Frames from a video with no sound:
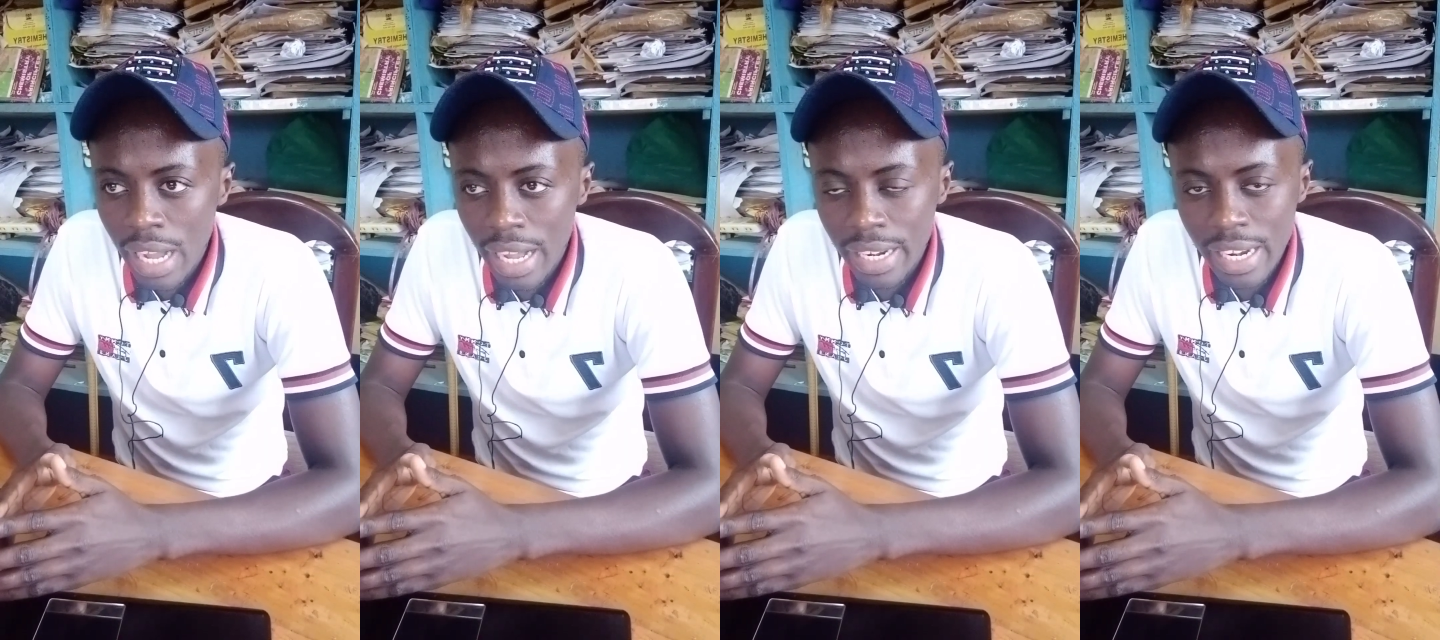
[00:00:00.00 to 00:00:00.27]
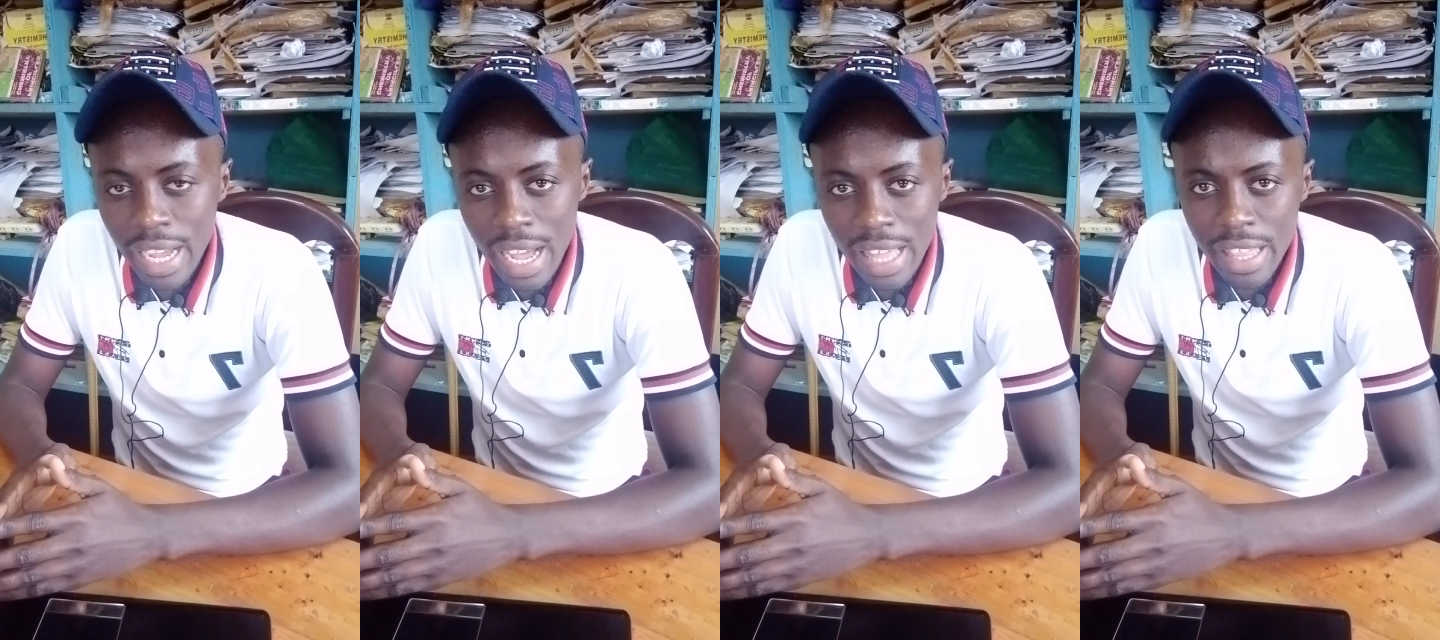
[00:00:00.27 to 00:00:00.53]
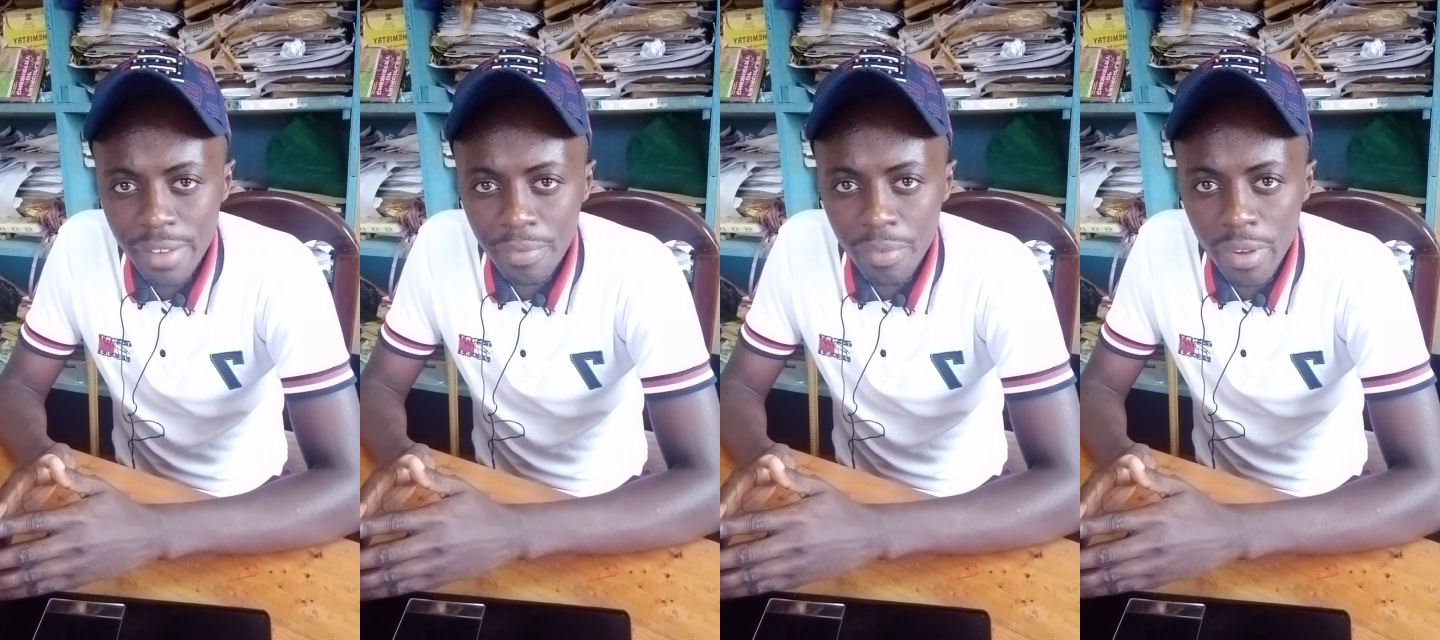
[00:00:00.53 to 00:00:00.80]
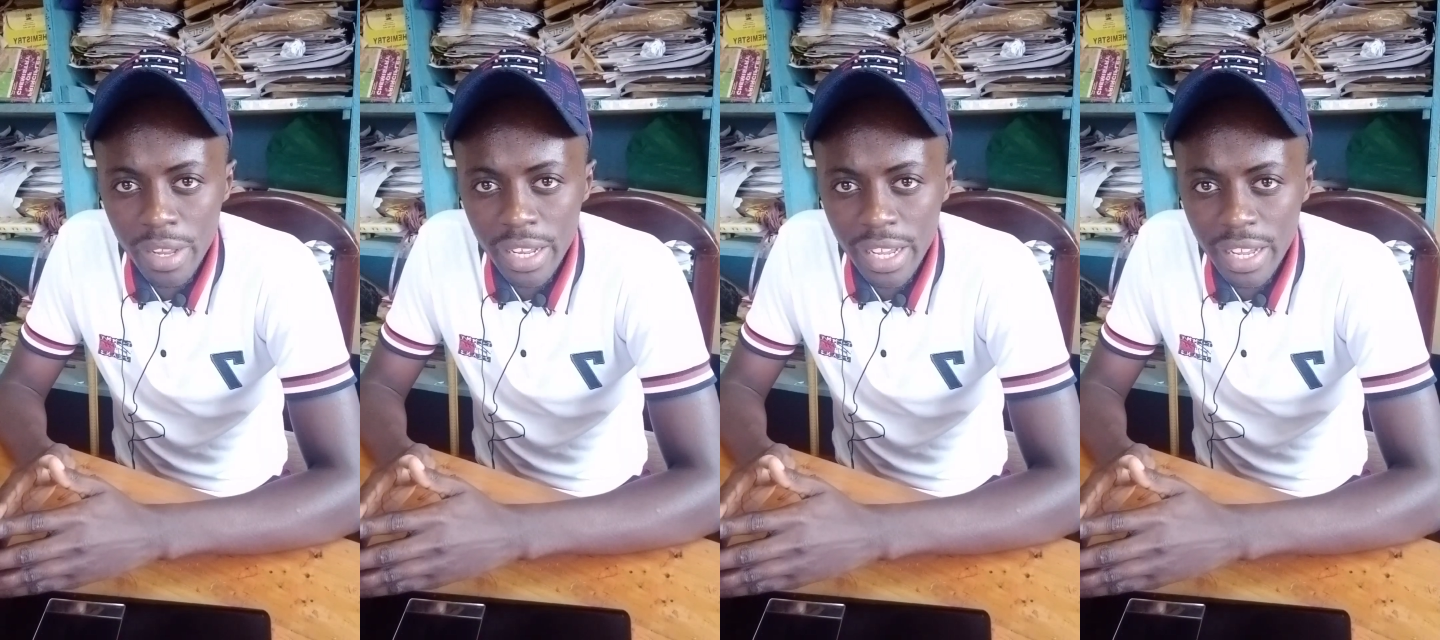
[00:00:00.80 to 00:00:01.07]
and other
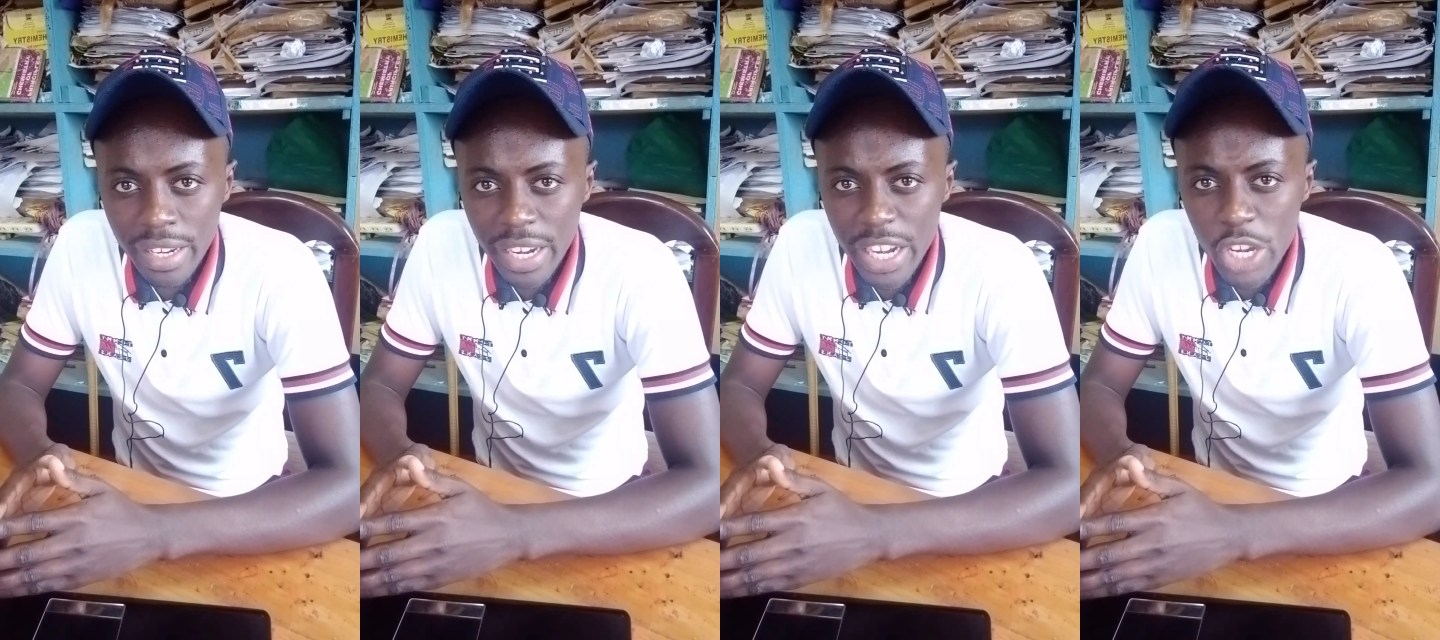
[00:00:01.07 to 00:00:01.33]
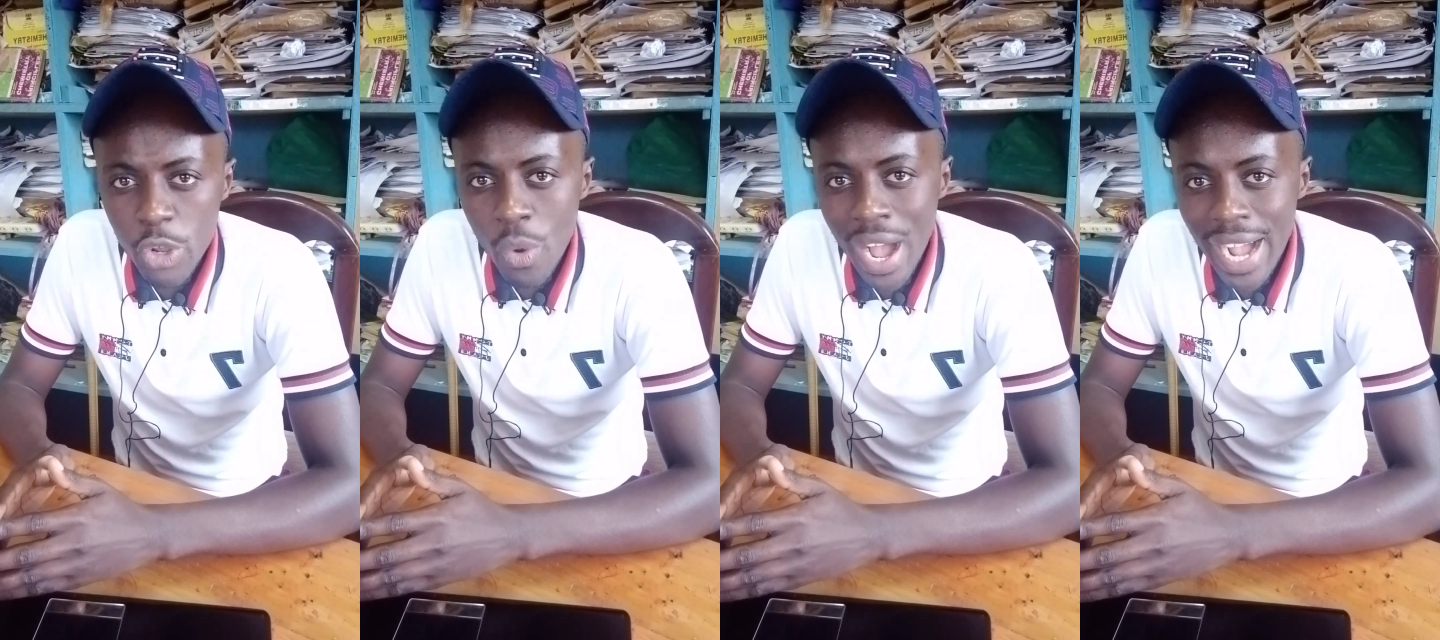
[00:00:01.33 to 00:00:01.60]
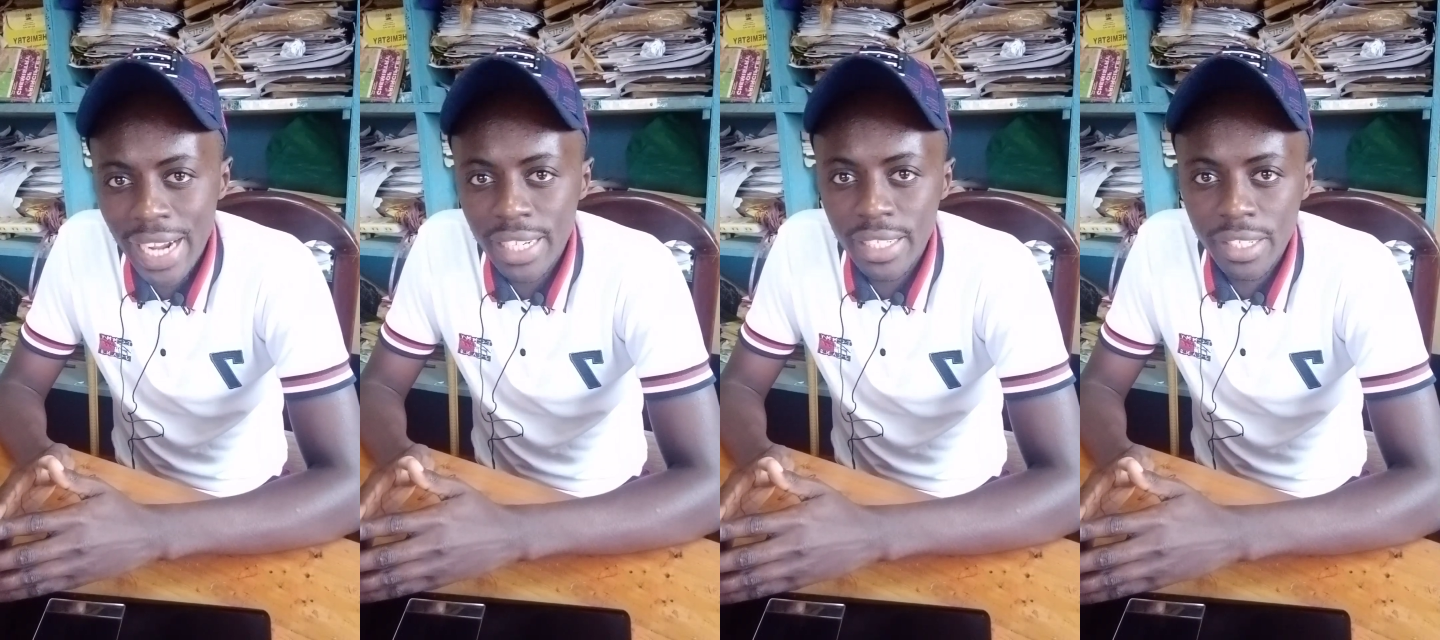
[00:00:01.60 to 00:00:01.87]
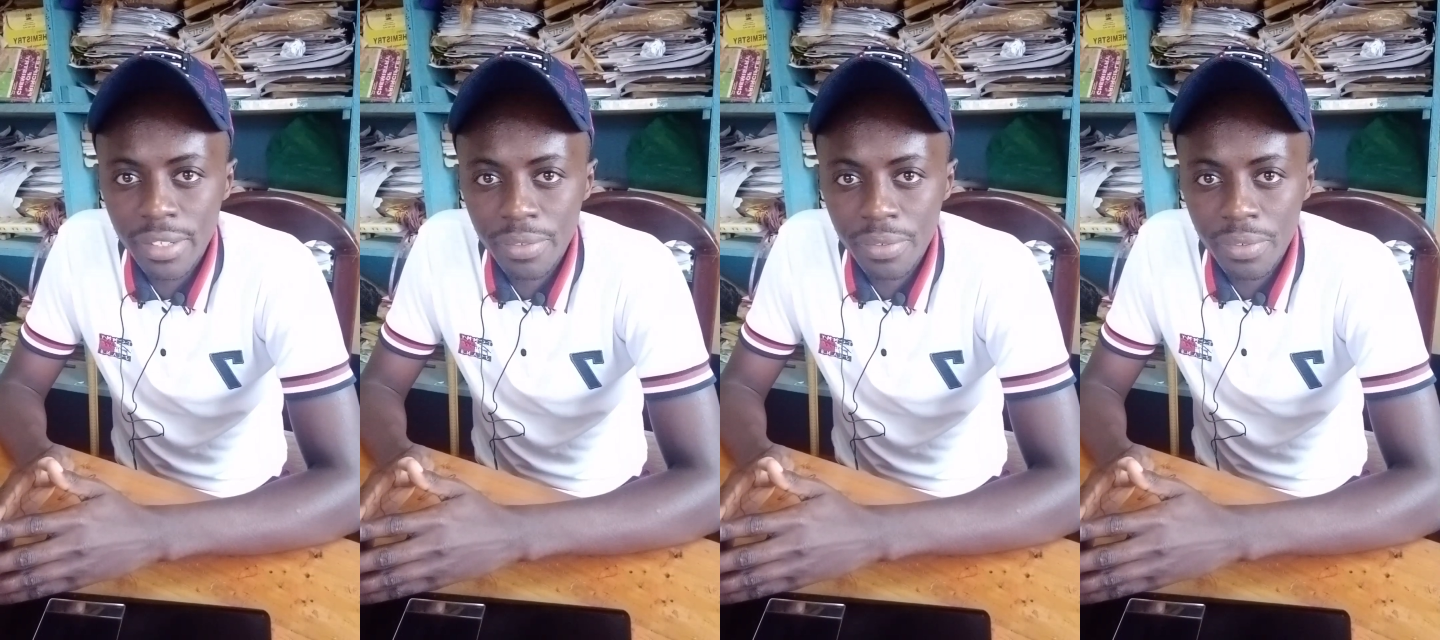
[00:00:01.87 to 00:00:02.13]

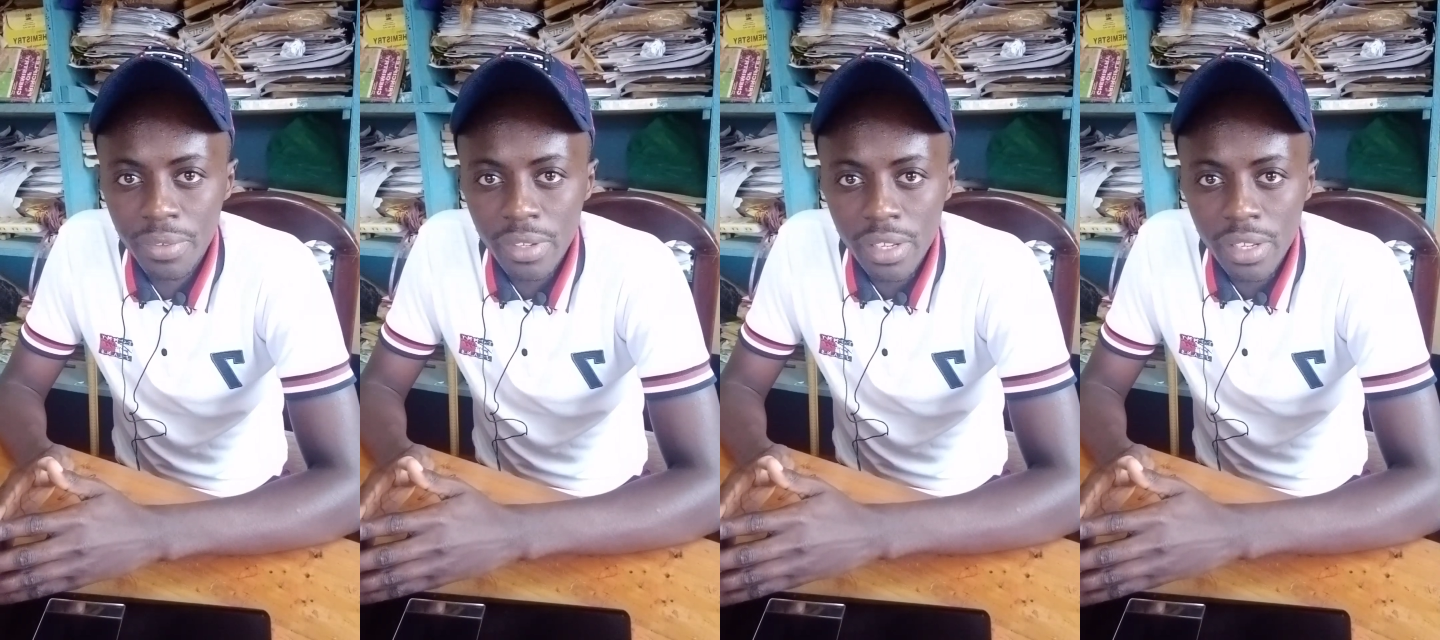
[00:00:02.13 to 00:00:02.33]
radioactive